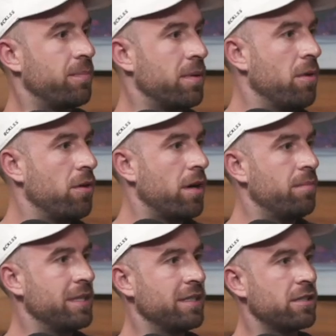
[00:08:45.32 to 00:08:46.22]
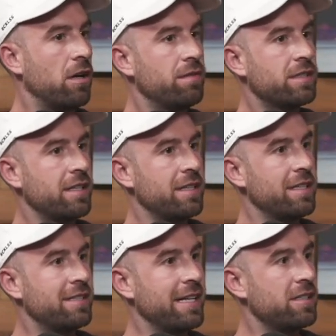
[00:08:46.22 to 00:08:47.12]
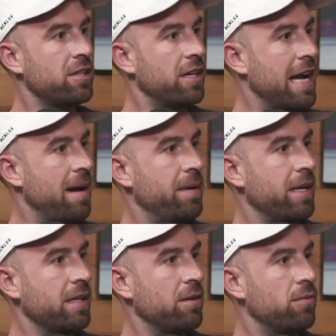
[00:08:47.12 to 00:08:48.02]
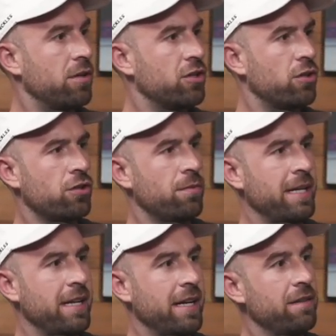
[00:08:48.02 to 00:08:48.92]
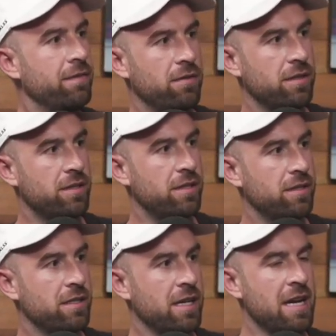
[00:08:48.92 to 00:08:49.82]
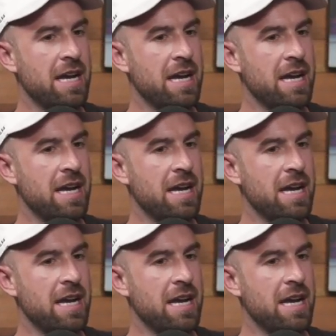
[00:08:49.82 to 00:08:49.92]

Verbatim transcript: promote our business. All of a sudden, this thing started happening that we're social media influencers.